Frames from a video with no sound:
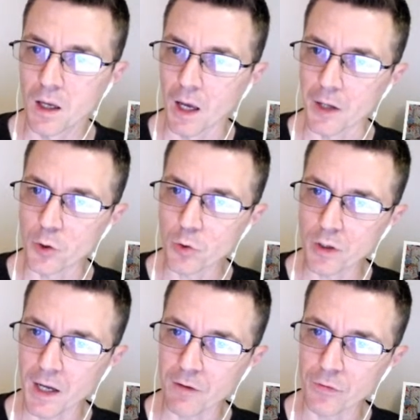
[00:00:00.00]
And you could
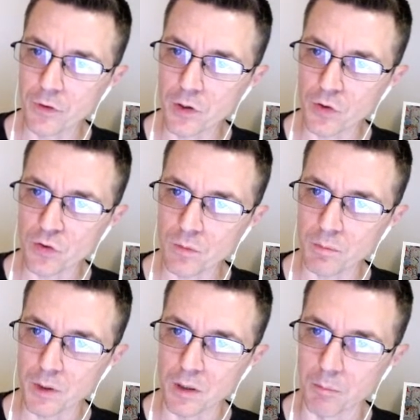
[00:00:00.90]
have this
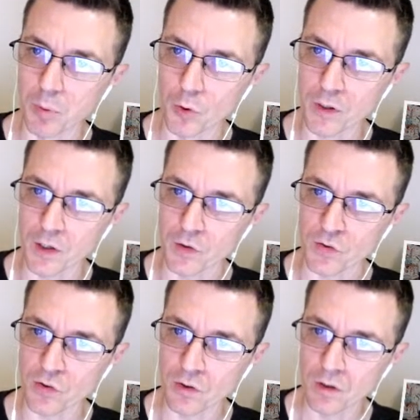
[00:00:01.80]
being a
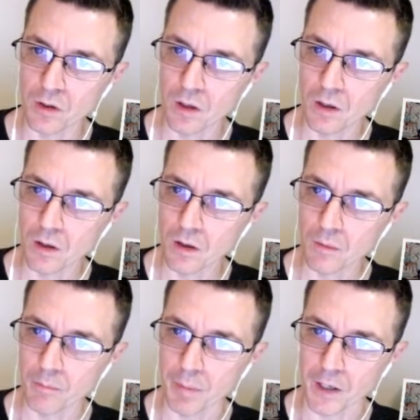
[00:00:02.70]
bookcase
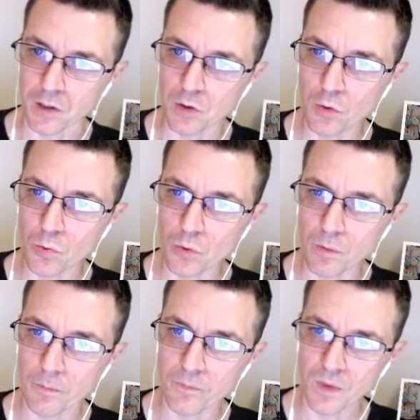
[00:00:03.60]
back here,
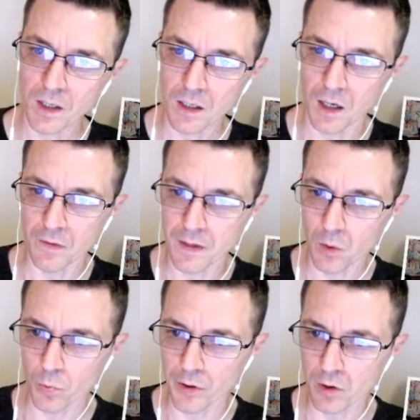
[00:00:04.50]
and that
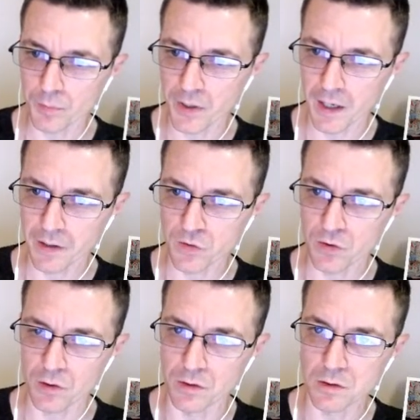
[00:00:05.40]
would help to
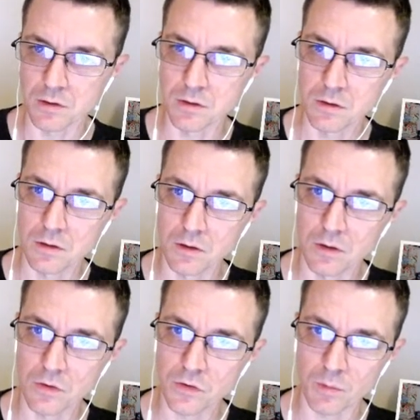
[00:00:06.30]
accent
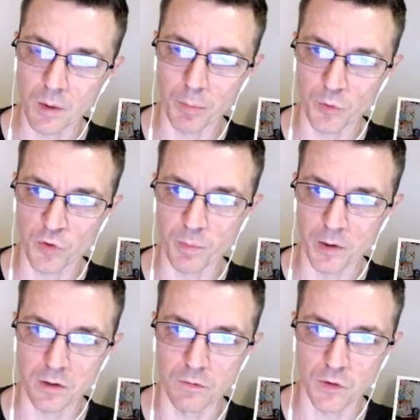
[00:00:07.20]
some of the
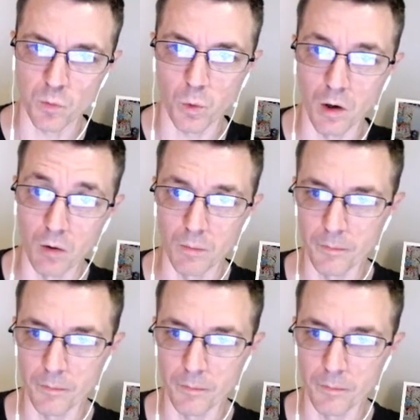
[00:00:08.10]
perspective as well.